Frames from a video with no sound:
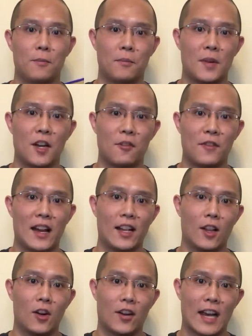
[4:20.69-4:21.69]
modified
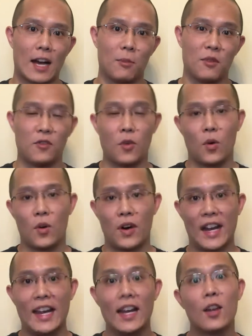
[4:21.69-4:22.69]
Long Cow
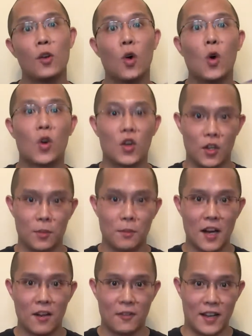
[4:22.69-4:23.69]
before, or you
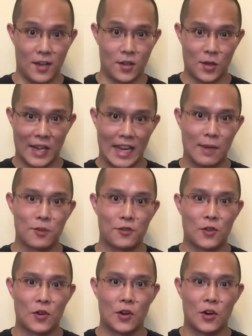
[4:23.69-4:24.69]
modify other games
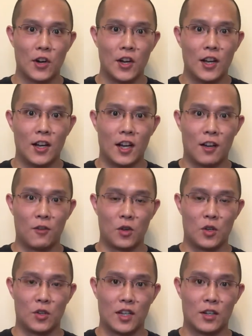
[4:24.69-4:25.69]
for
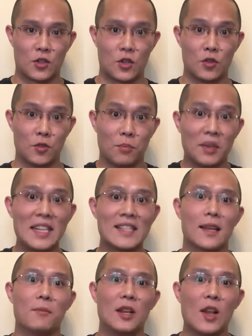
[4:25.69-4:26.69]
your young children, please
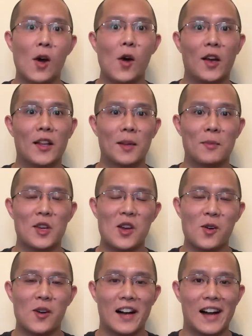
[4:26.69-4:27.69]
let me know, and let me
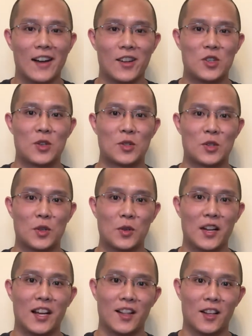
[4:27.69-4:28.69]
know how you chose to do
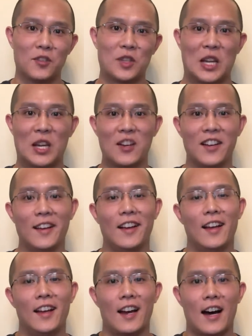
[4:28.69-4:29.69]
it. I love to hear it.
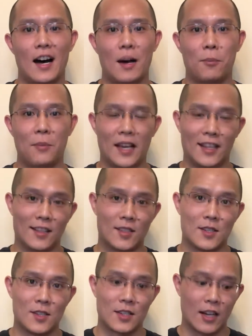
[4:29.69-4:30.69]
And this
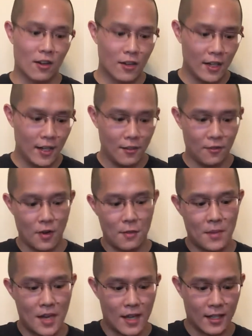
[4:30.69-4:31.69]
is Gary from
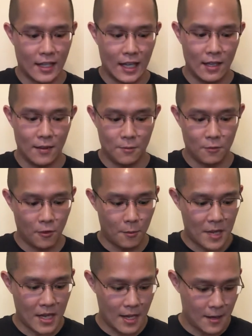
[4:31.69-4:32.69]

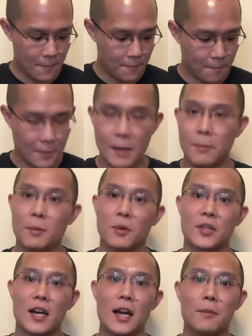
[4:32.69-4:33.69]

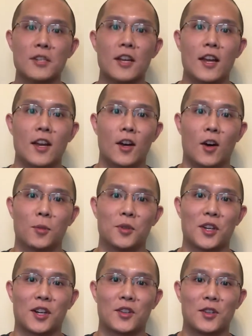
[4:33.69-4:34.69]
Meeple Times. Hope to
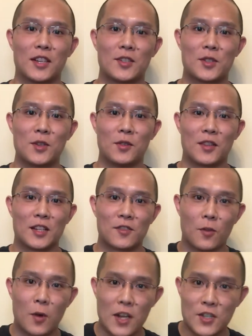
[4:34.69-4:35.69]
talk to you again soon. Thanks
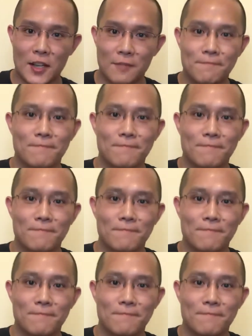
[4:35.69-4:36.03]
for watching.